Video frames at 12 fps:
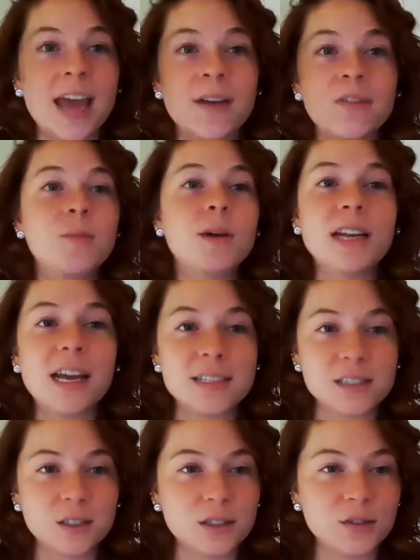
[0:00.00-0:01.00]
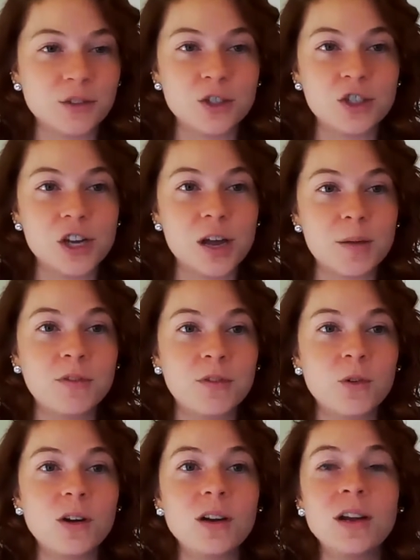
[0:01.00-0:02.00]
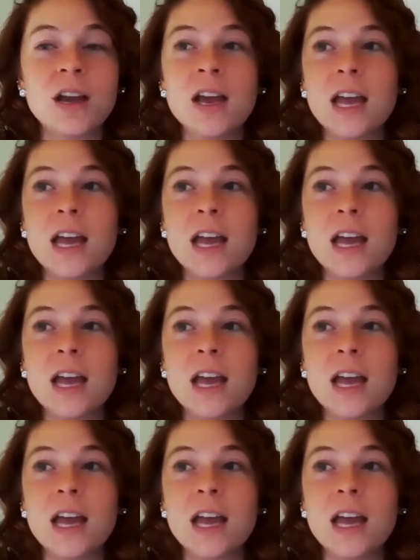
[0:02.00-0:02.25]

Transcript: Everybody has looked for a job before,